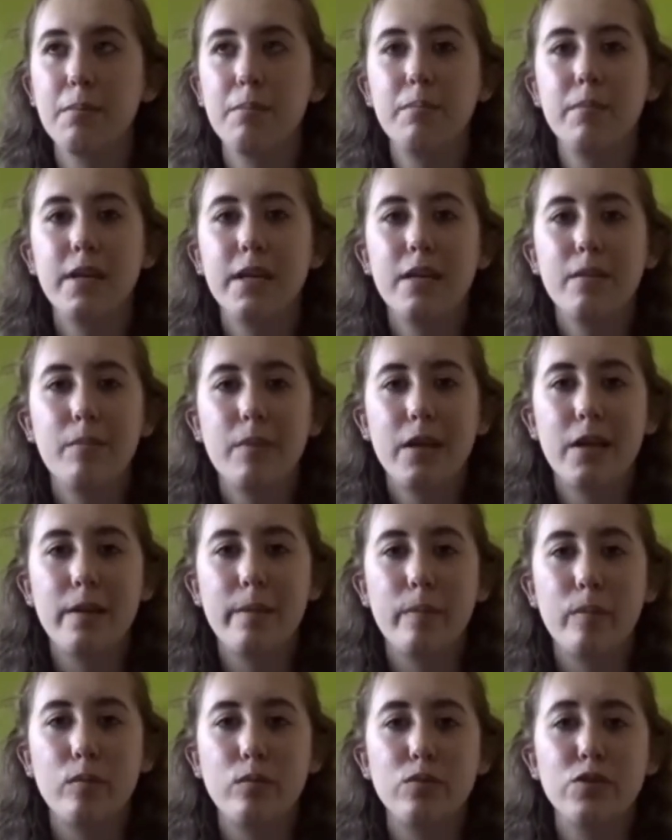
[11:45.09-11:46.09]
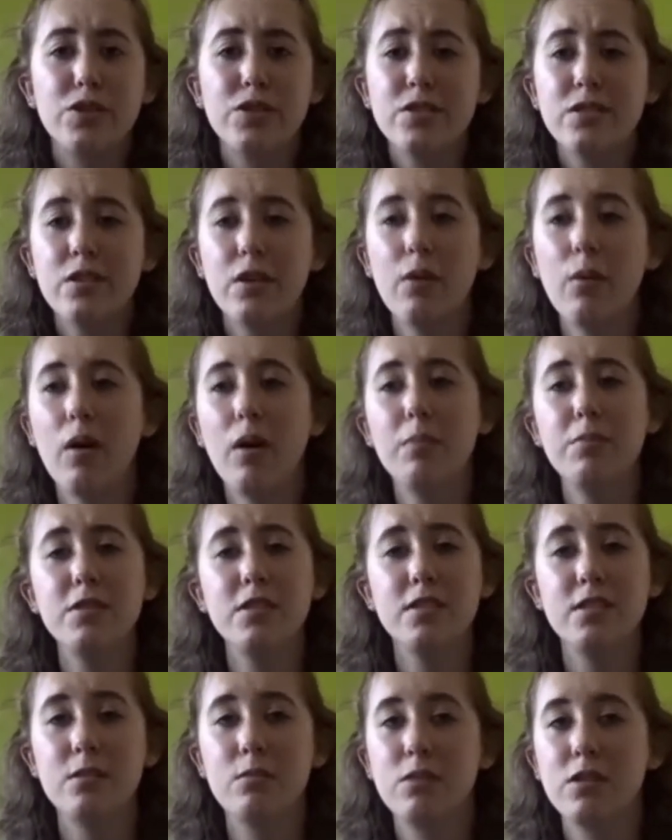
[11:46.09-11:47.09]
meet people, just go up to
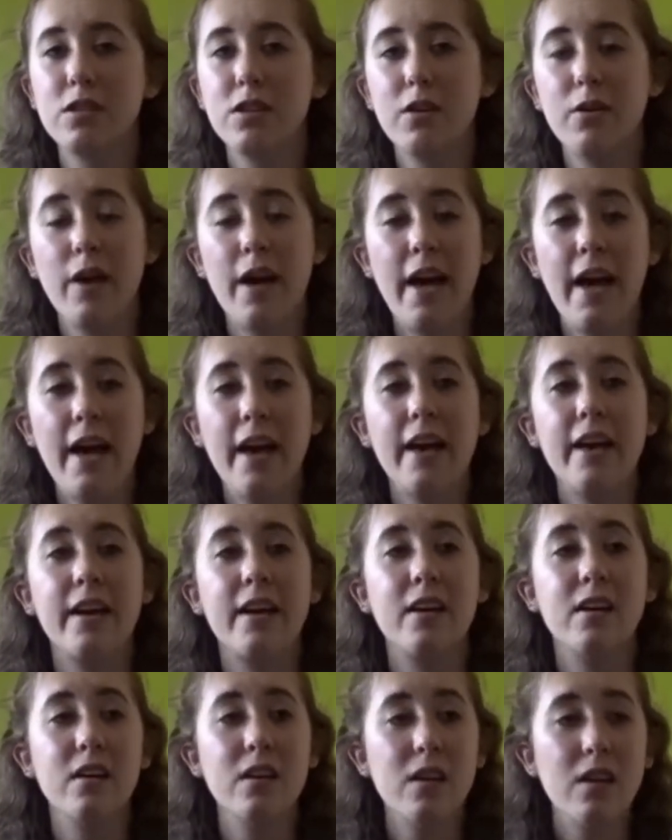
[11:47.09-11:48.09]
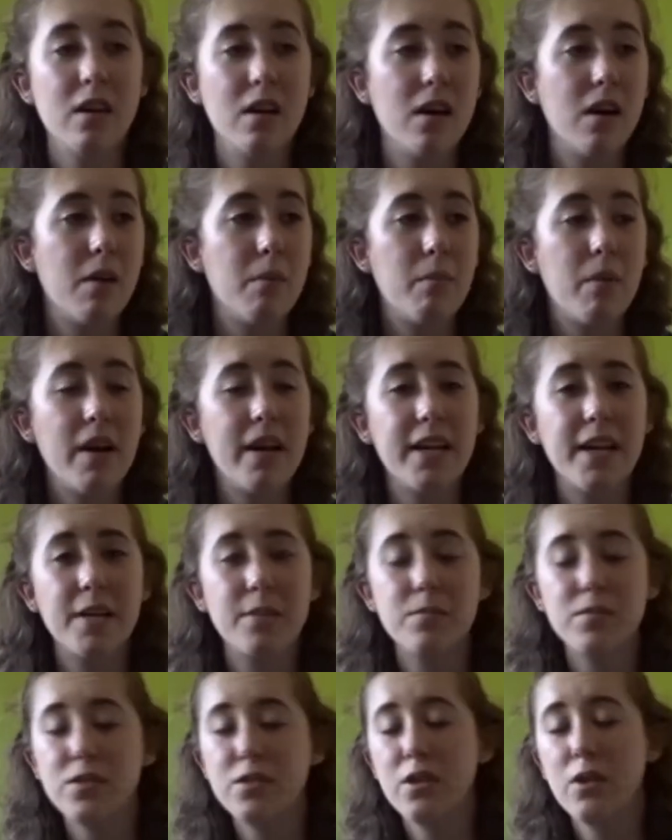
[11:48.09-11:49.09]
someone and go, hey, my
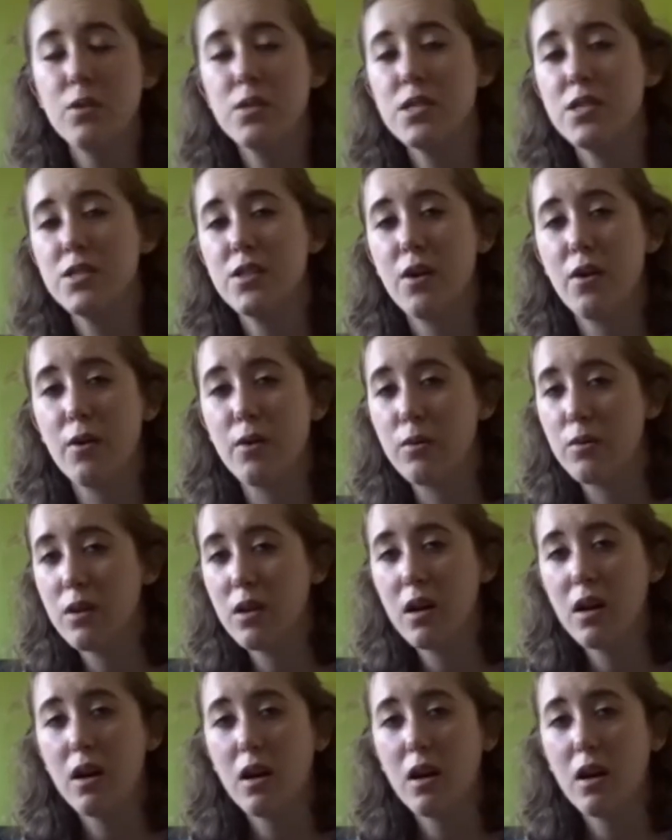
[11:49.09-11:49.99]
name's so-and-so.